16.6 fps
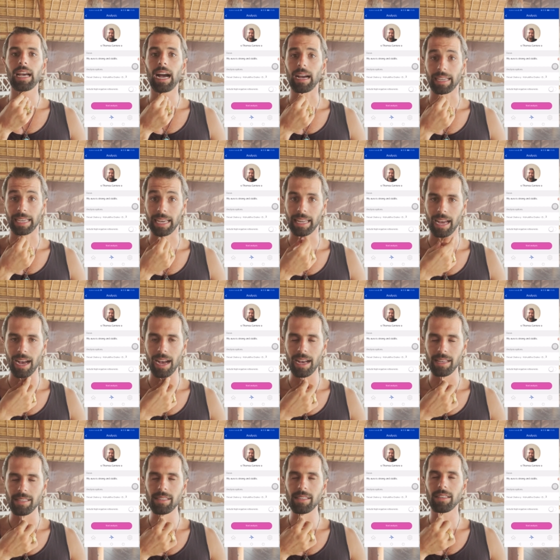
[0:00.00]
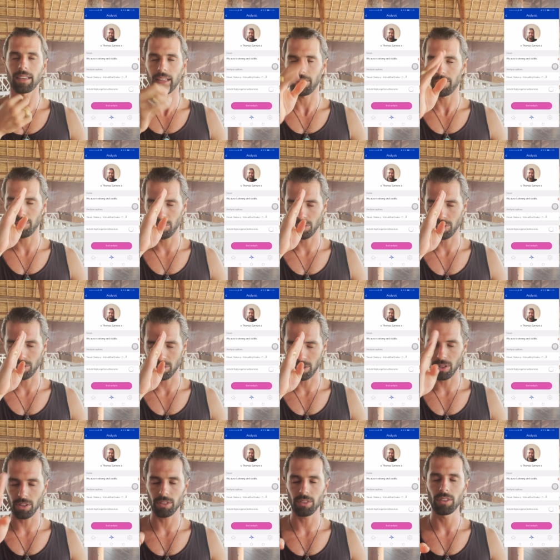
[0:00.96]
I can ask and focus
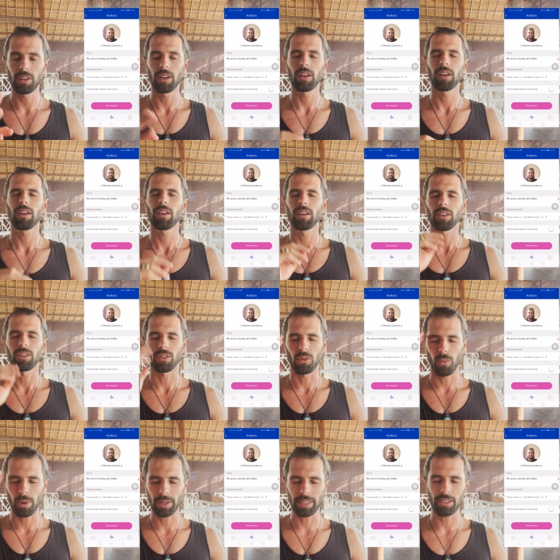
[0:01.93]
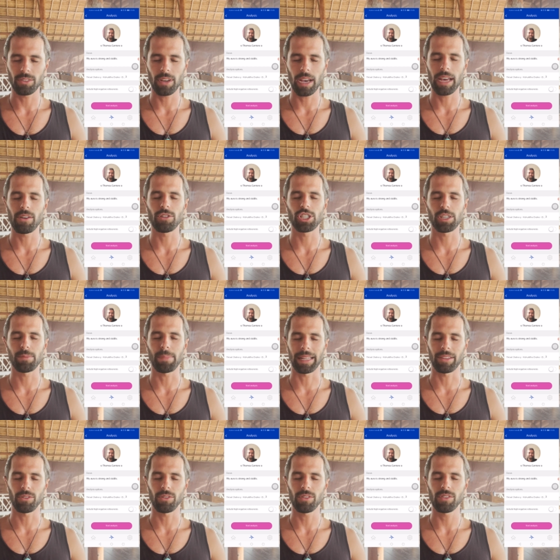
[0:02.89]
on, what are the energy
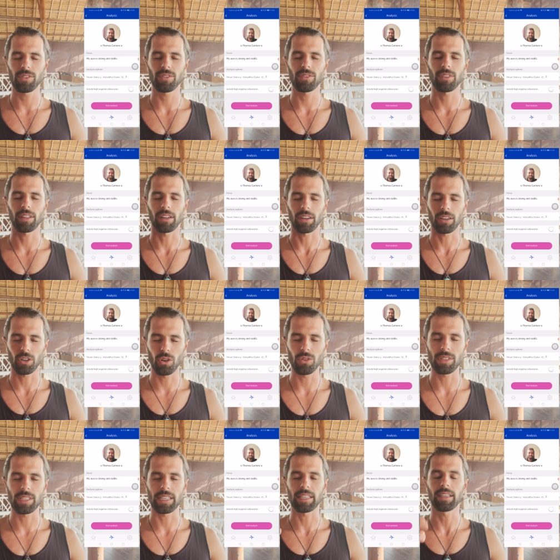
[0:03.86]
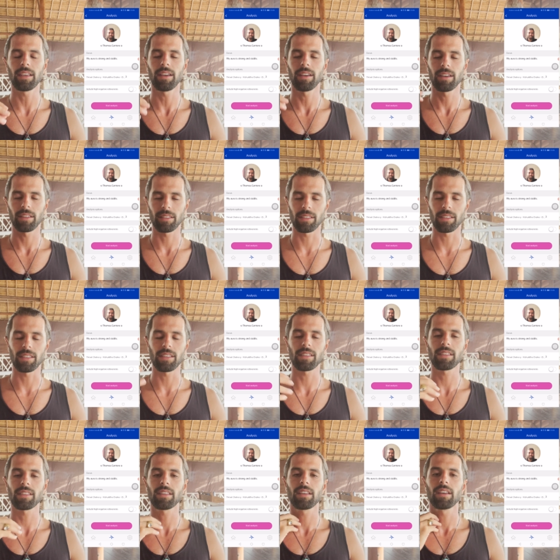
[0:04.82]
patterns that are causing
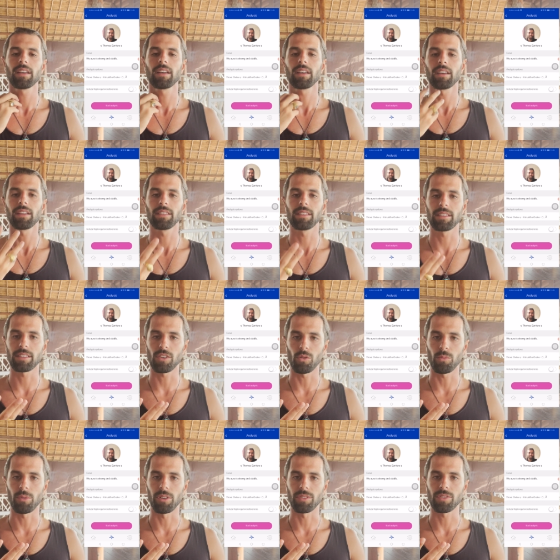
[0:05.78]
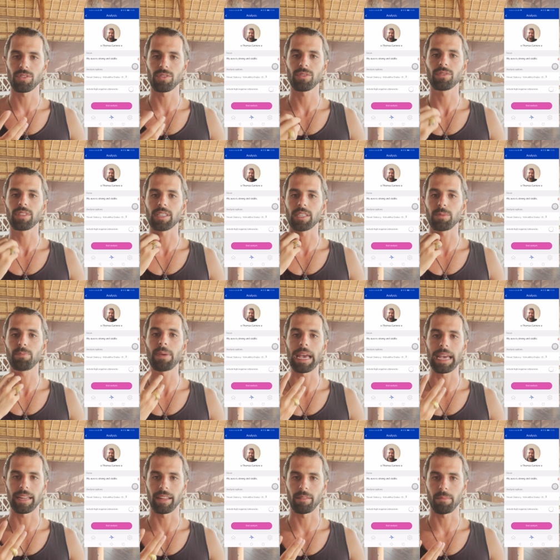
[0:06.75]
this disturbance, this
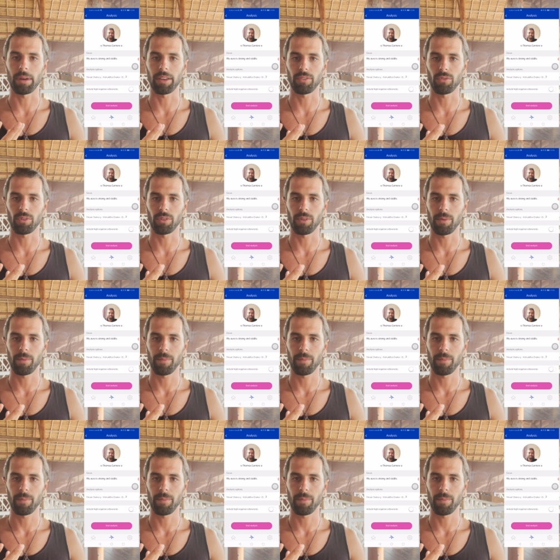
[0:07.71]
pain in my throat.